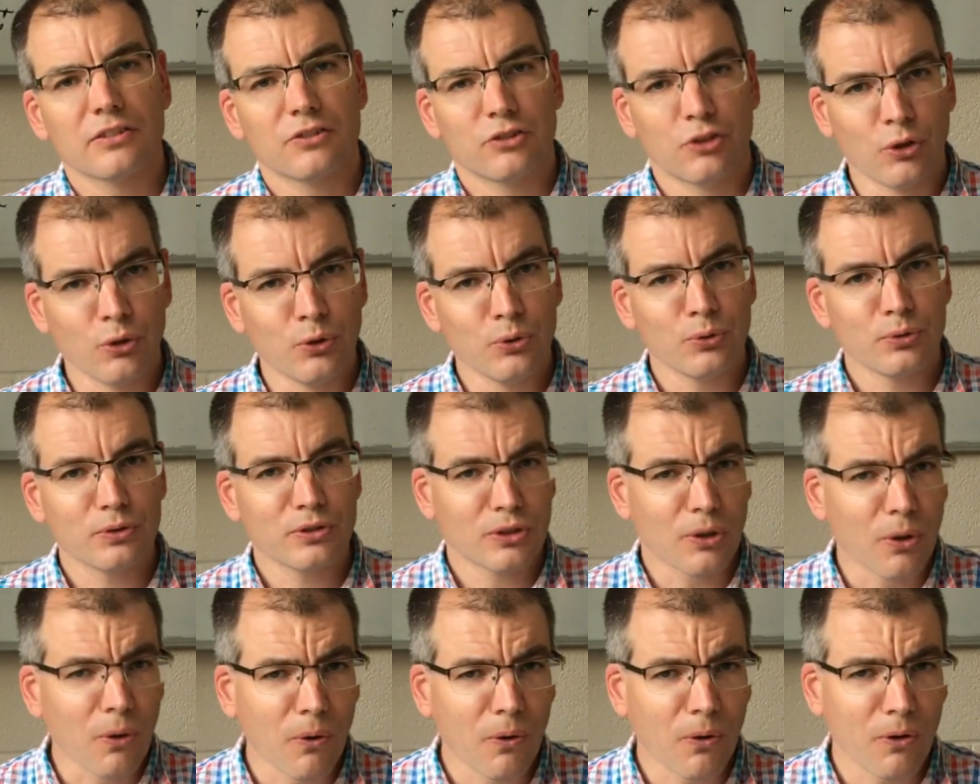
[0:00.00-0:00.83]
Two
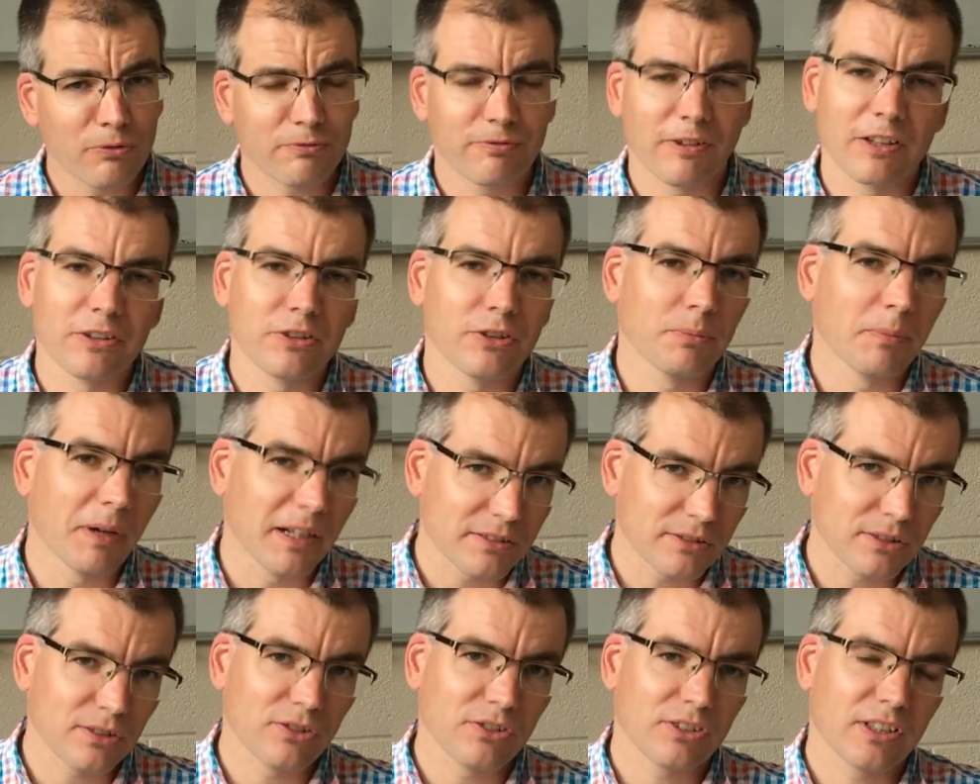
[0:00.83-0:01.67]
core
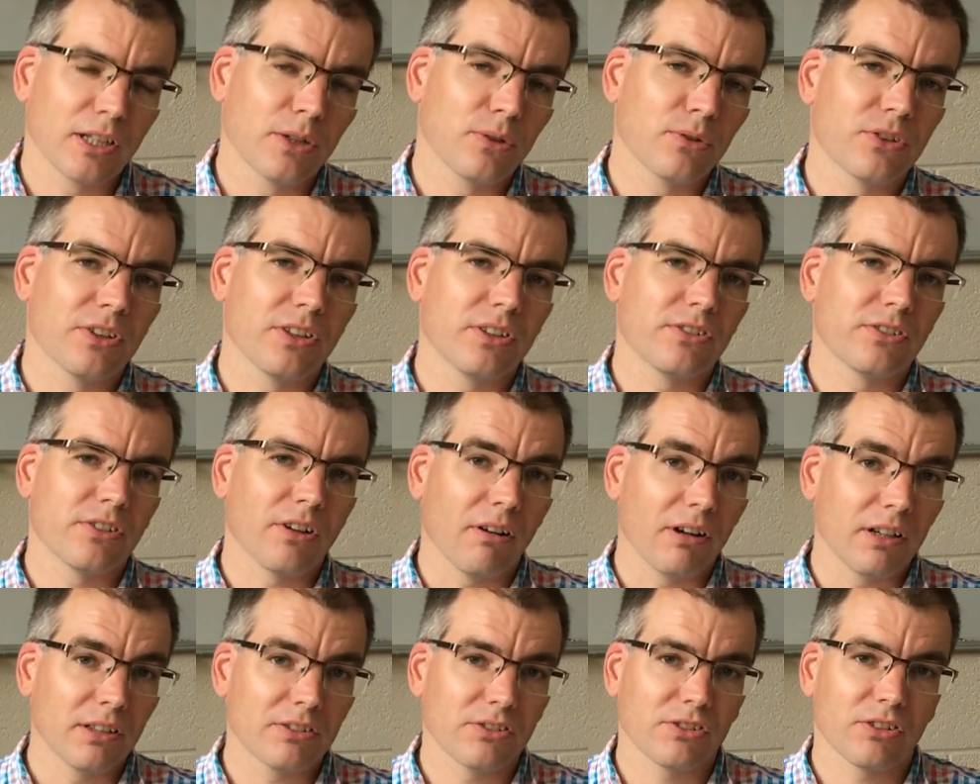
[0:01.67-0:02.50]
fundamental skills in
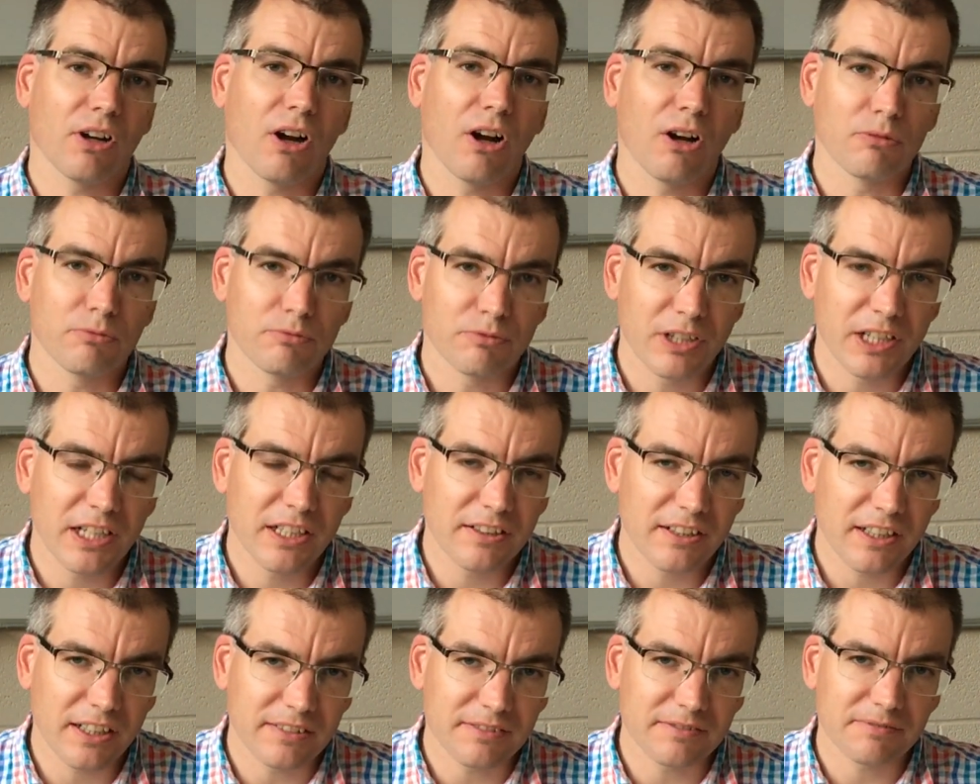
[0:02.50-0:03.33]
science are
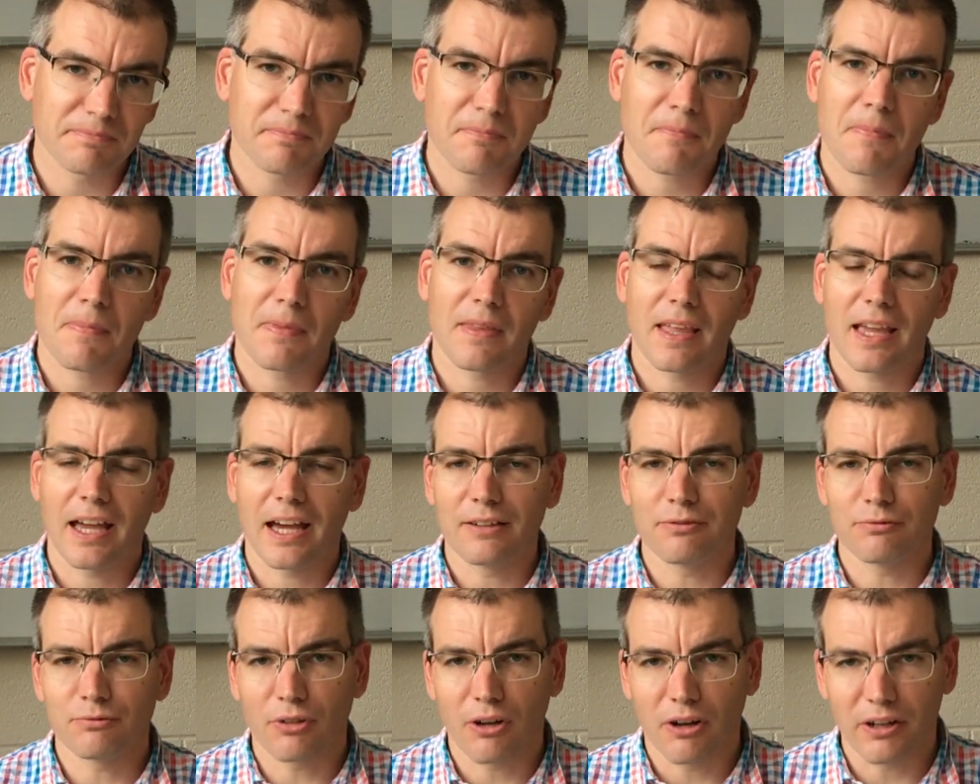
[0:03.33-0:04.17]
reading
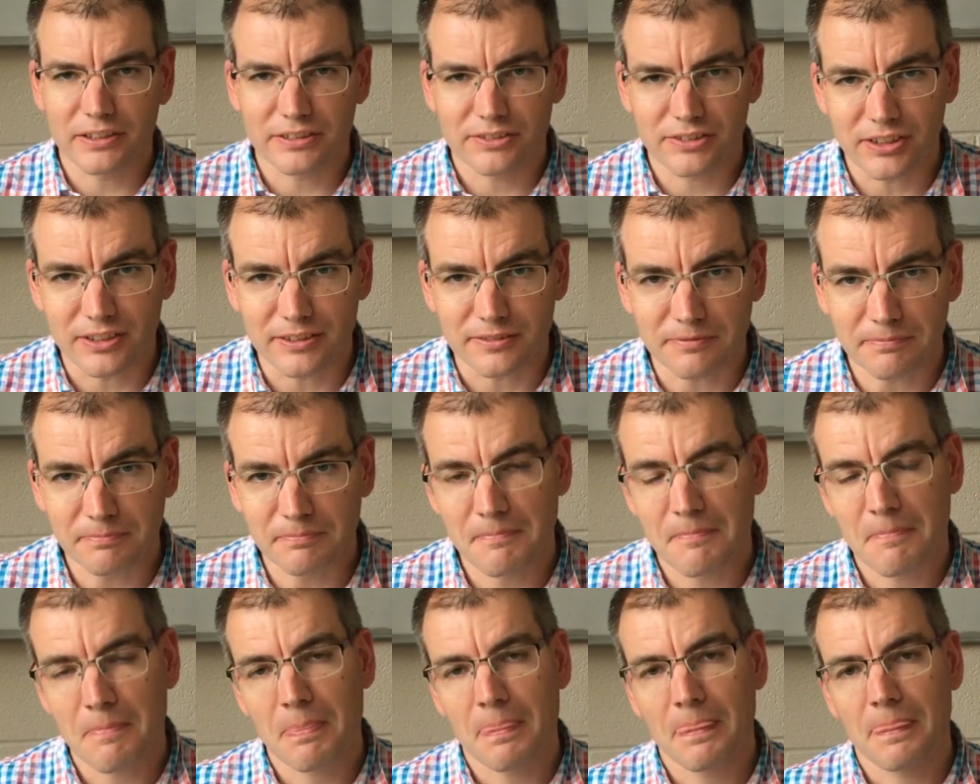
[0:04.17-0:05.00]
and writing,
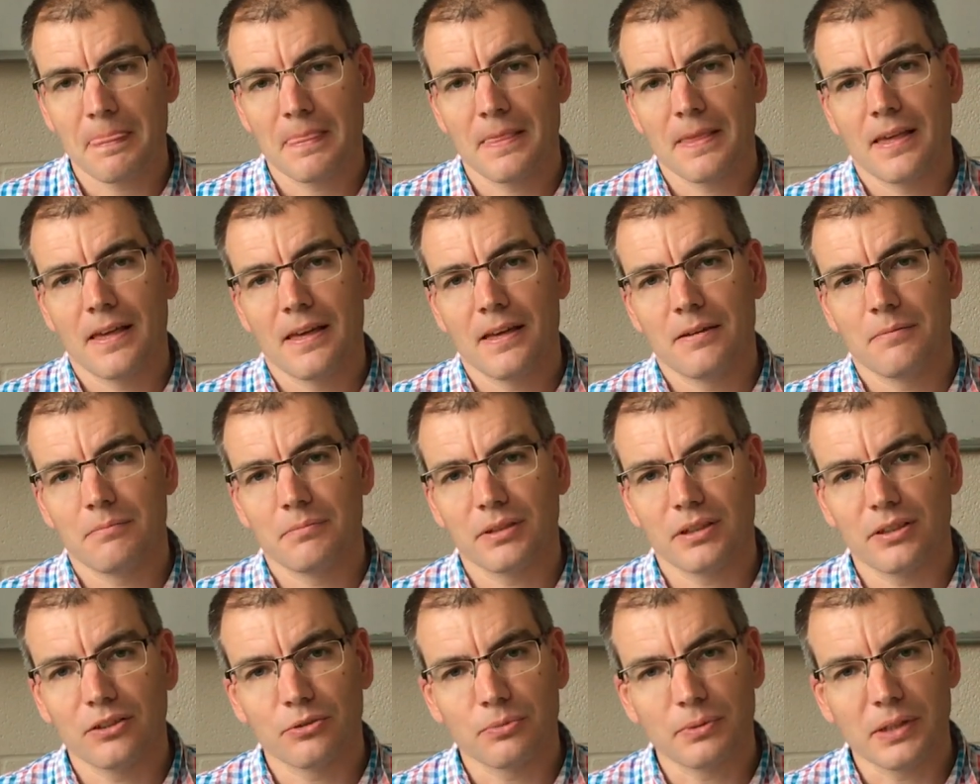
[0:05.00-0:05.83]

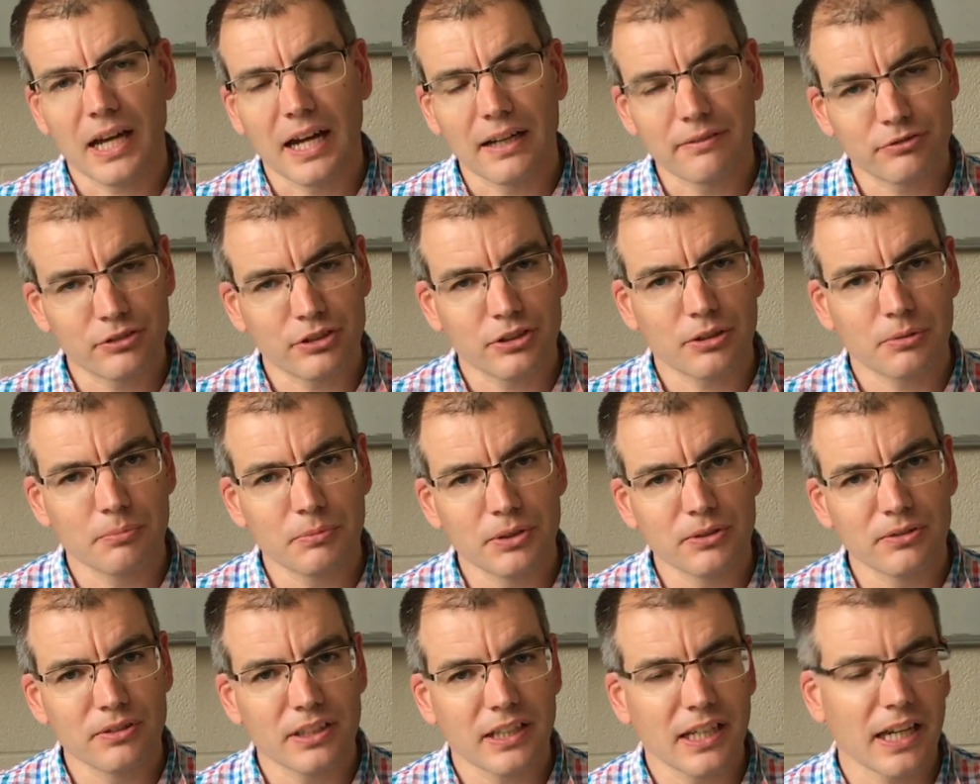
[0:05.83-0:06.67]
because we have to
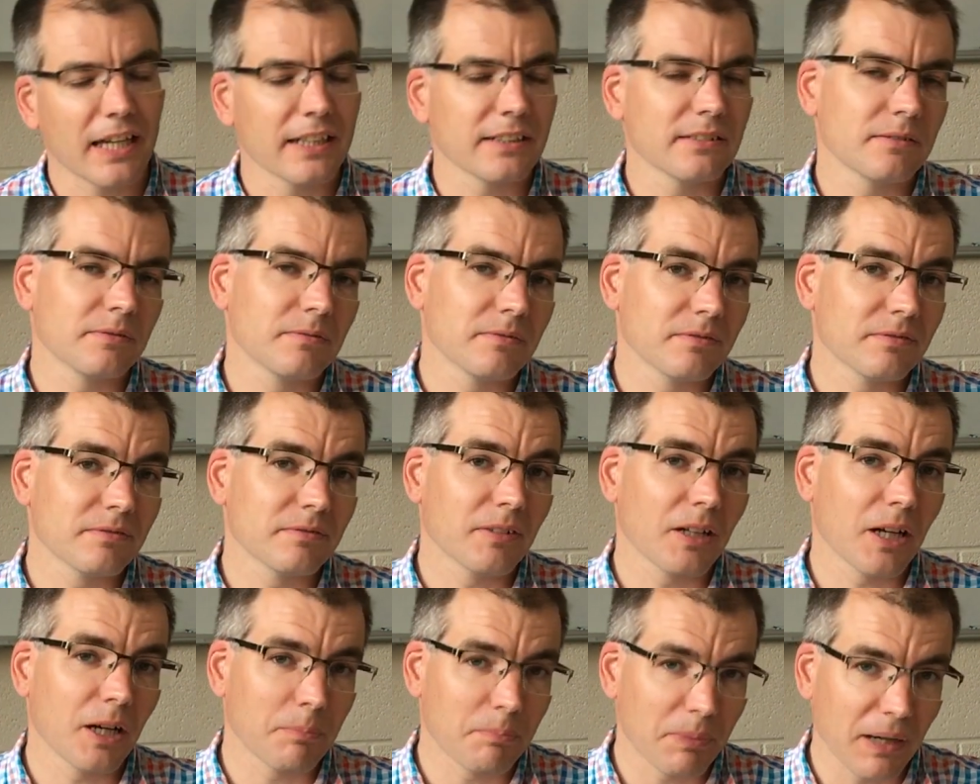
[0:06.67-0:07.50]
communicate
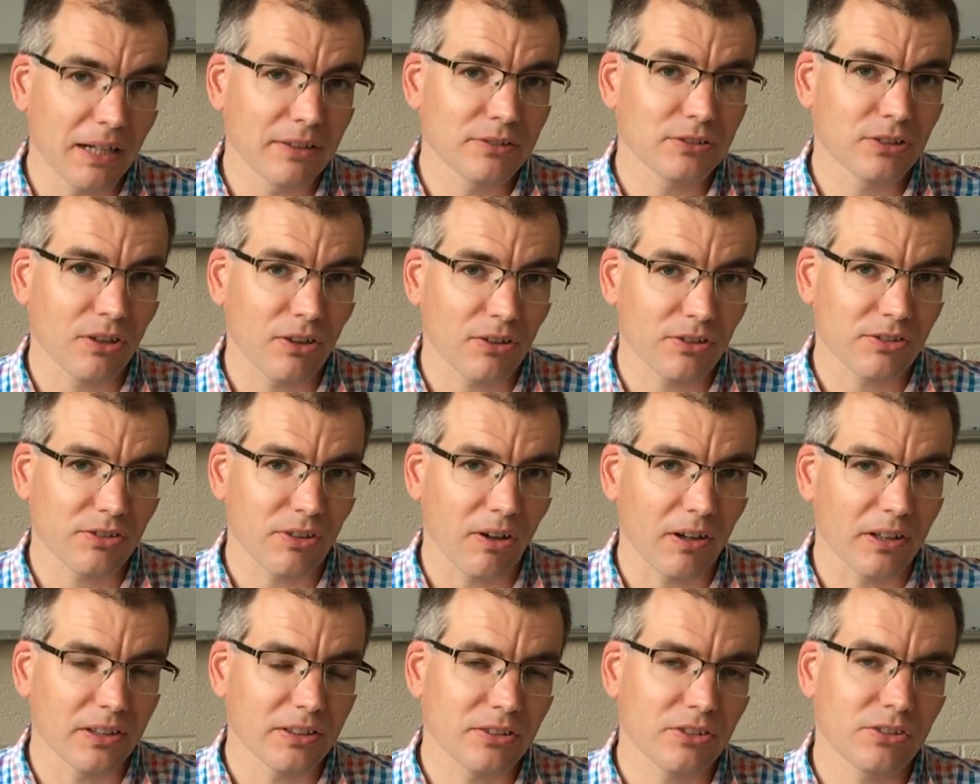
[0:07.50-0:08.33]
about our
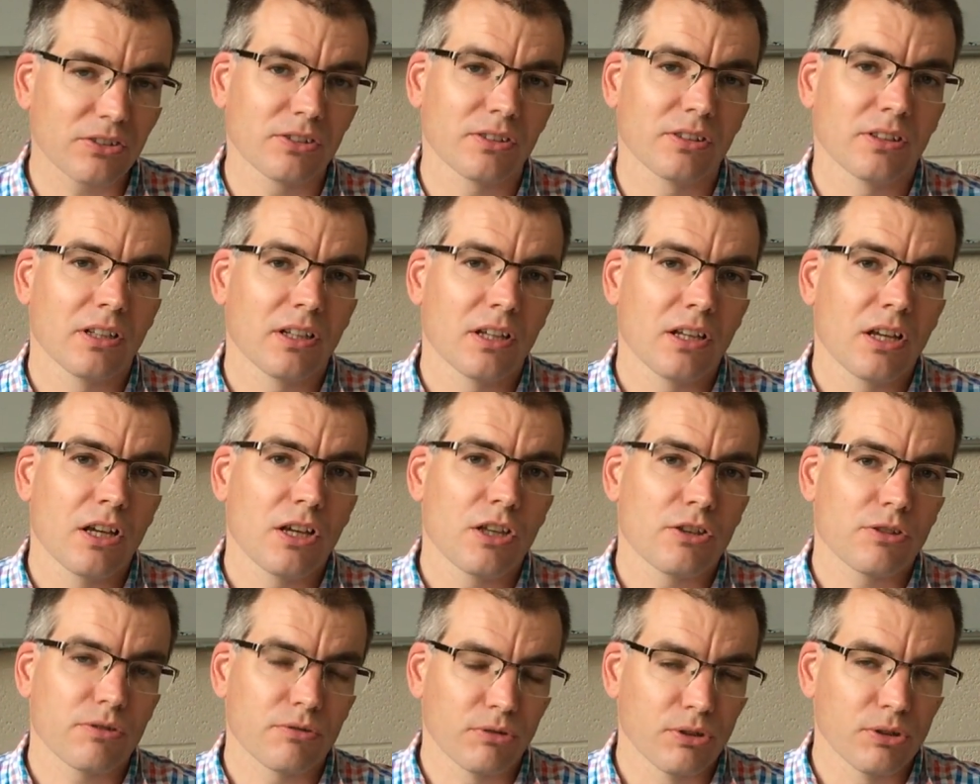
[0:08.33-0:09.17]
science
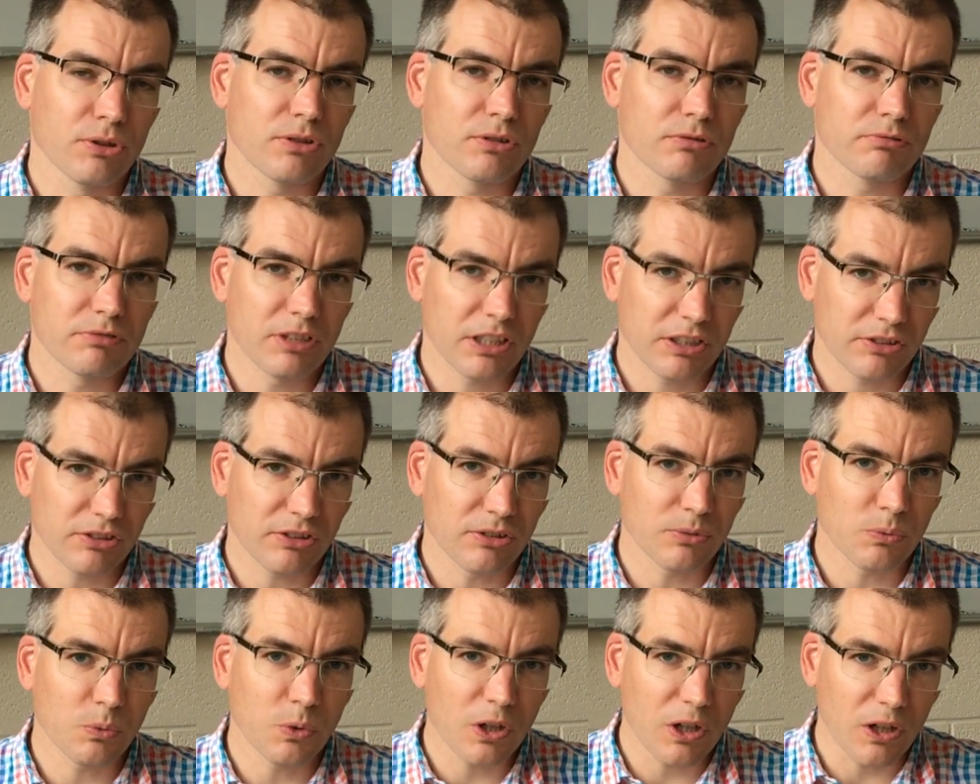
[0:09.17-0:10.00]
through the
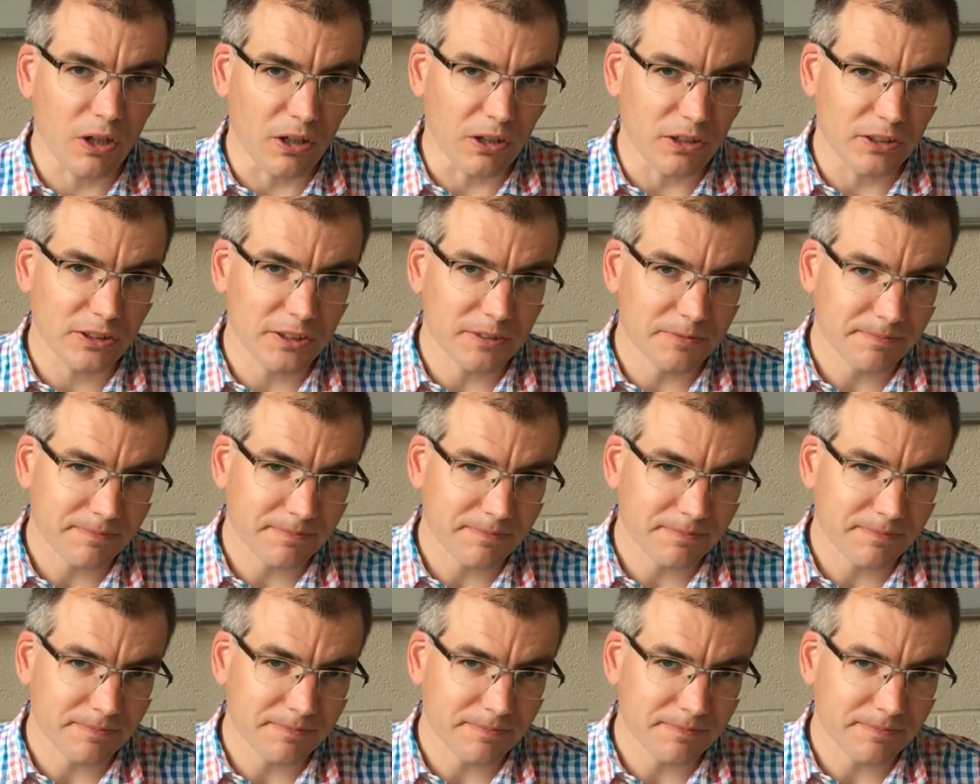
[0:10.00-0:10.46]
written word.